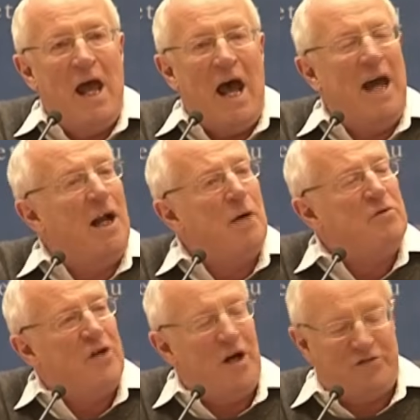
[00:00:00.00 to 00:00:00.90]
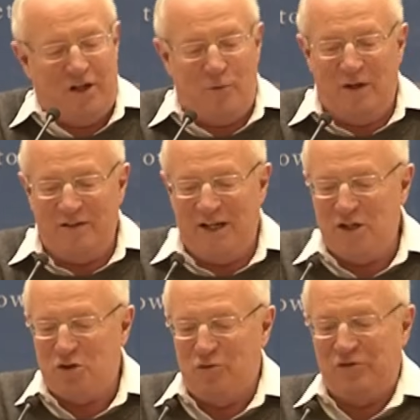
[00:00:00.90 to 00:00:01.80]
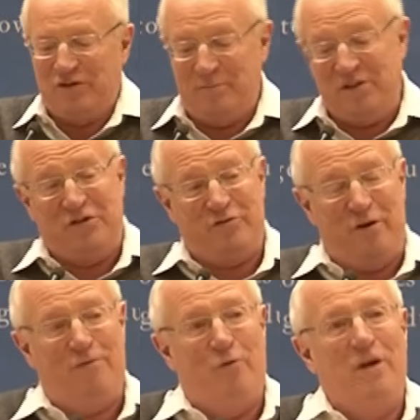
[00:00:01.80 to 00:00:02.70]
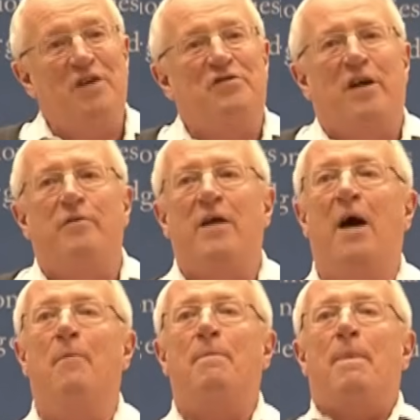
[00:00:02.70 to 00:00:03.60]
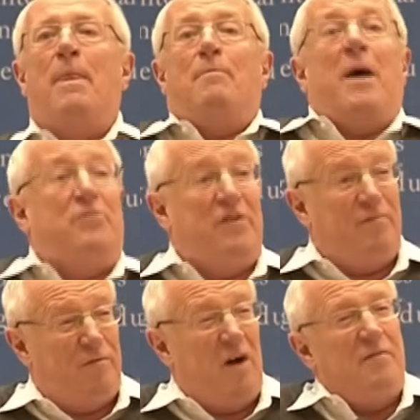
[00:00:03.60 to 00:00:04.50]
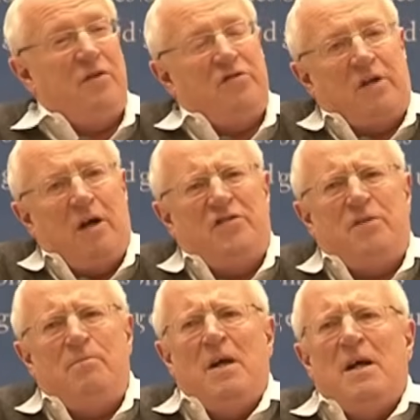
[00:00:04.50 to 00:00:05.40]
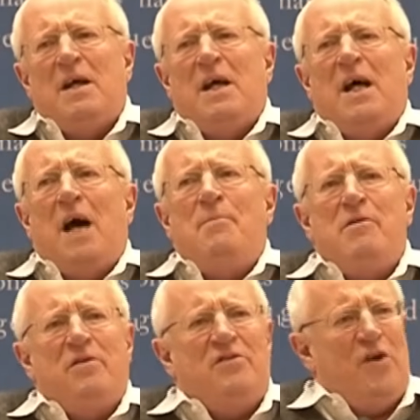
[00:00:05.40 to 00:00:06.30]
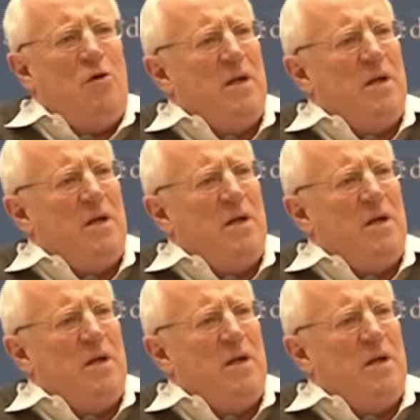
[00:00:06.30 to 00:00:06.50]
And I was asking her one day in Jerusalem, this is 3 or 4 years ago now, perhaps even 5 years ago, I said, Mira, tell